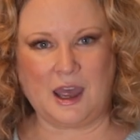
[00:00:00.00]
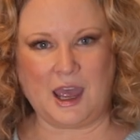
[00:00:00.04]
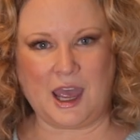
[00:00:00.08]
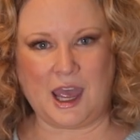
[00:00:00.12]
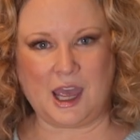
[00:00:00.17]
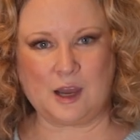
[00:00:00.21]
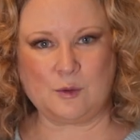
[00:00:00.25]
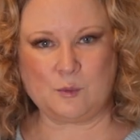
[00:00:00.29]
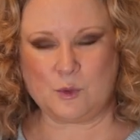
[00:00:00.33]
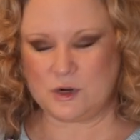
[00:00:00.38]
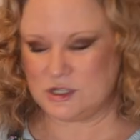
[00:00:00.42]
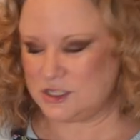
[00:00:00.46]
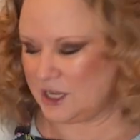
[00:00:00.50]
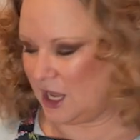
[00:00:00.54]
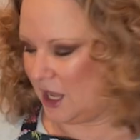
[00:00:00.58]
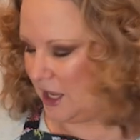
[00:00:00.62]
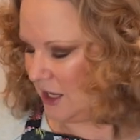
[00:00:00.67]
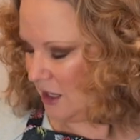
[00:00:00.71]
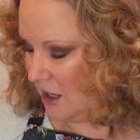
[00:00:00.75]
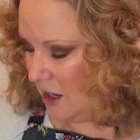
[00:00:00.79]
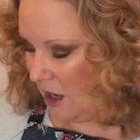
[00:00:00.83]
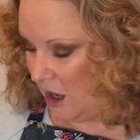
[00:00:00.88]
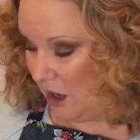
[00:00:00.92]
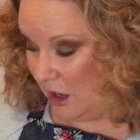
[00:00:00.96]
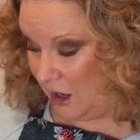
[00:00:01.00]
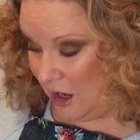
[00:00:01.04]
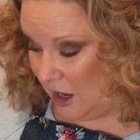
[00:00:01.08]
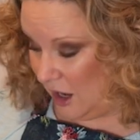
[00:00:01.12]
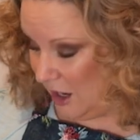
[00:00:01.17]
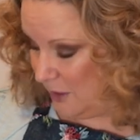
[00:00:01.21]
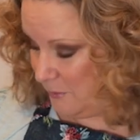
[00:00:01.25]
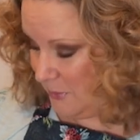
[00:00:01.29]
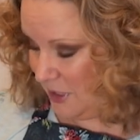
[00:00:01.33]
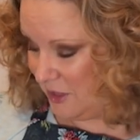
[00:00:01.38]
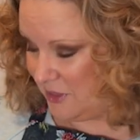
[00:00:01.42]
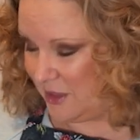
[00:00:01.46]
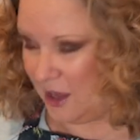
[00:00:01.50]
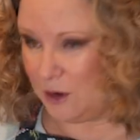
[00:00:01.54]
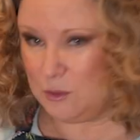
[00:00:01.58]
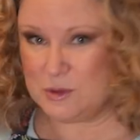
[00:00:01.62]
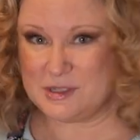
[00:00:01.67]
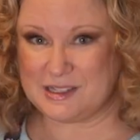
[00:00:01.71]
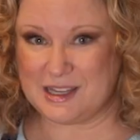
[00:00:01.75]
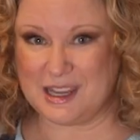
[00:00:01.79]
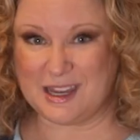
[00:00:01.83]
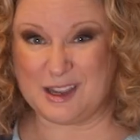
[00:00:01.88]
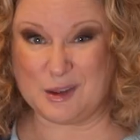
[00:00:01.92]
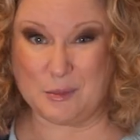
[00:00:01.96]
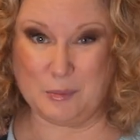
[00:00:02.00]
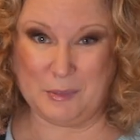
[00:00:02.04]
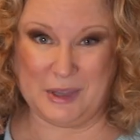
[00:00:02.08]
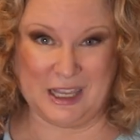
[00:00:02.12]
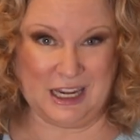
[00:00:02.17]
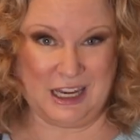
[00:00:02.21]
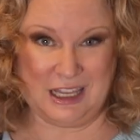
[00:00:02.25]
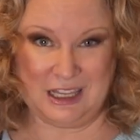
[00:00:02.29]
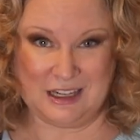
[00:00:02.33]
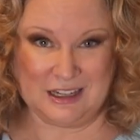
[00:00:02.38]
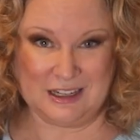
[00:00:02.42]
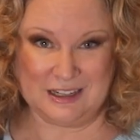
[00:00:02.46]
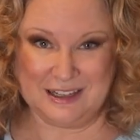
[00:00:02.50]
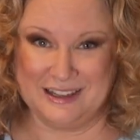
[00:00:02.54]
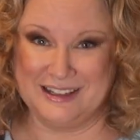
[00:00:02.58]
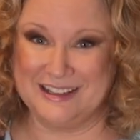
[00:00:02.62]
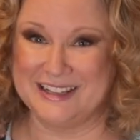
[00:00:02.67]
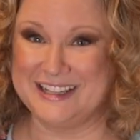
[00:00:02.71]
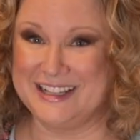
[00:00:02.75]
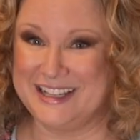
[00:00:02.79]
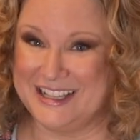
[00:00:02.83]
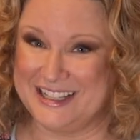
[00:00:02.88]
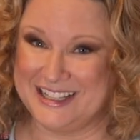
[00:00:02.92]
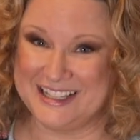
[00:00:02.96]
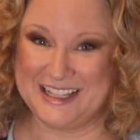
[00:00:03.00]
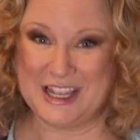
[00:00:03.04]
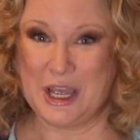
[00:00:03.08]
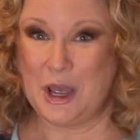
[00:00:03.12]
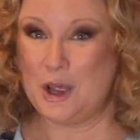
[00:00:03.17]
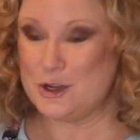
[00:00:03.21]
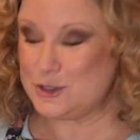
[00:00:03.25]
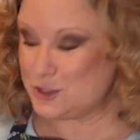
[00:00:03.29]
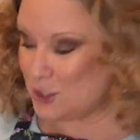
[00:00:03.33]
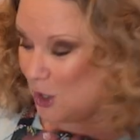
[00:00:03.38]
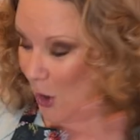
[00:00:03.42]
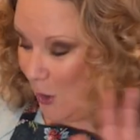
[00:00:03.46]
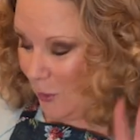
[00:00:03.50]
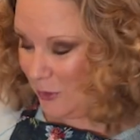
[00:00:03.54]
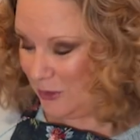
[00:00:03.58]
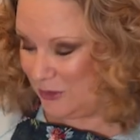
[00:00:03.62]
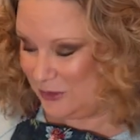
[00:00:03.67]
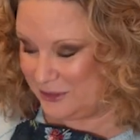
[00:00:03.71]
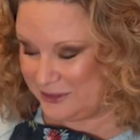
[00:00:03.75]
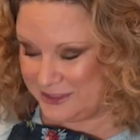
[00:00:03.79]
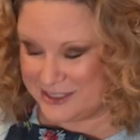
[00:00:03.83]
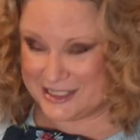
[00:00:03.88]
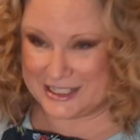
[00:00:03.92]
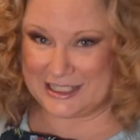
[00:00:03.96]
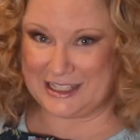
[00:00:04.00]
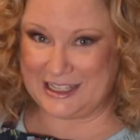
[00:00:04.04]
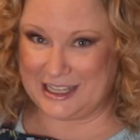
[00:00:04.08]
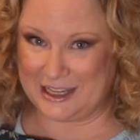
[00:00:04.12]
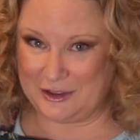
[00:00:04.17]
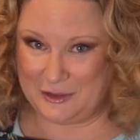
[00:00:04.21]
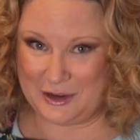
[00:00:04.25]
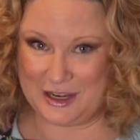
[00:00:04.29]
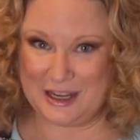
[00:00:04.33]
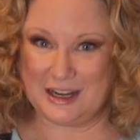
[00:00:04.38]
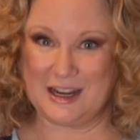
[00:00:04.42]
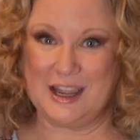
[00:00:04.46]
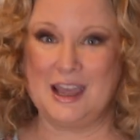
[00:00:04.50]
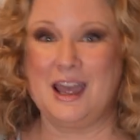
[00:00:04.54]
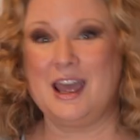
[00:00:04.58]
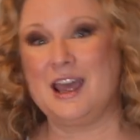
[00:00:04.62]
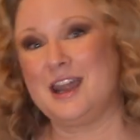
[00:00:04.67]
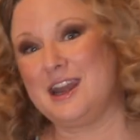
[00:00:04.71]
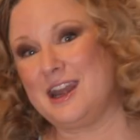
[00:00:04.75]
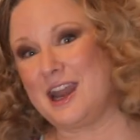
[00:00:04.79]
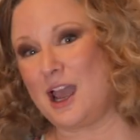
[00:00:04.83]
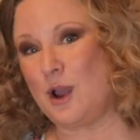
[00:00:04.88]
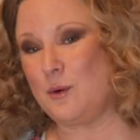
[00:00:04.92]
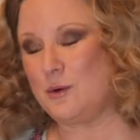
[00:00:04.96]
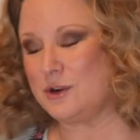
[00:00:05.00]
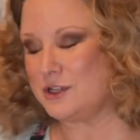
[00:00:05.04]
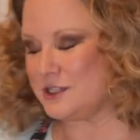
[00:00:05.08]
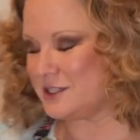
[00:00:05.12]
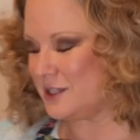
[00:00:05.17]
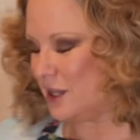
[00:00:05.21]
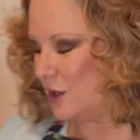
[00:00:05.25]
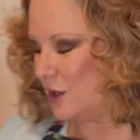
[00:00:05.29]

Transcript: And we're done. I mean, that was like a minute total to clean it. Now we're just